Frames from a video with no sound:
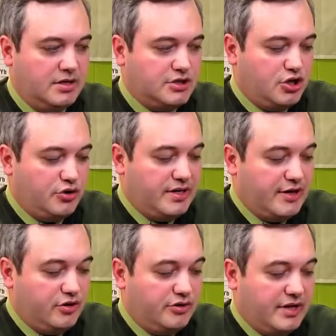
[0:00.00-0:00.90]
So you
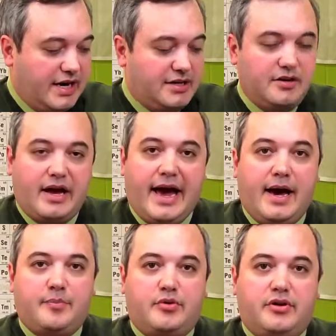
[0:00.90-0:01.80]
download that
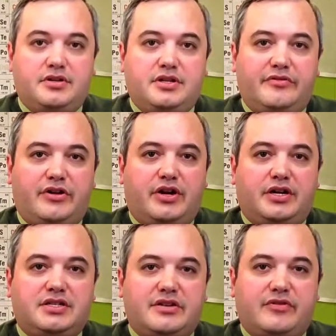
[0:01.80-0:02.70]
app onto the
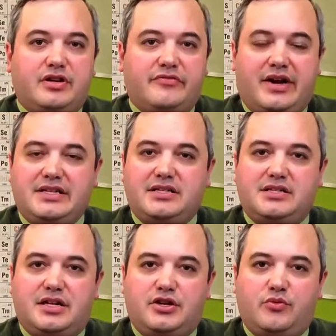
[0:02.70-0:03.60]
various different
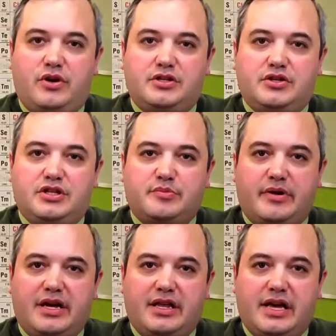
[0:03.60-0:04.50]
devices that you want to
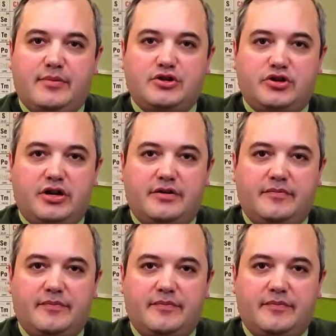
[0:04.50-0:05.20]
display the image on.